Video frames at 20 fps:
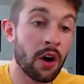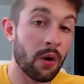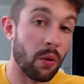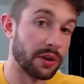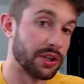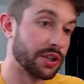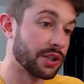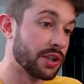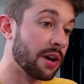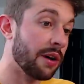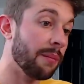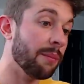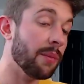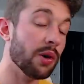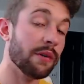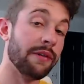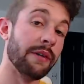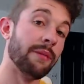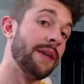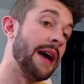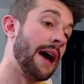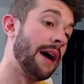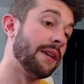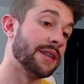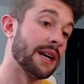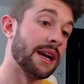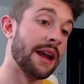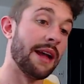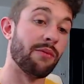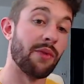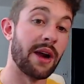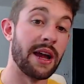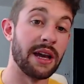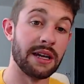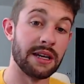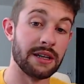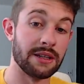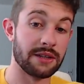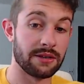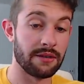which is going to move him down tight end
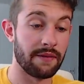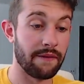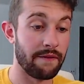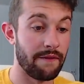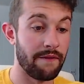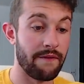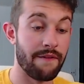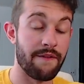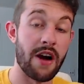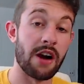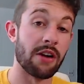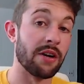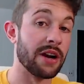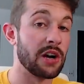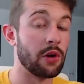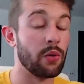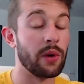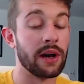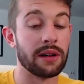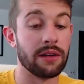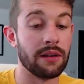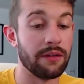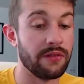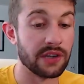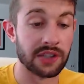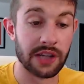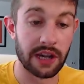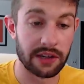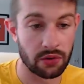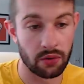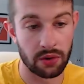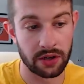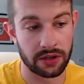rankings very quickly if he's not scoring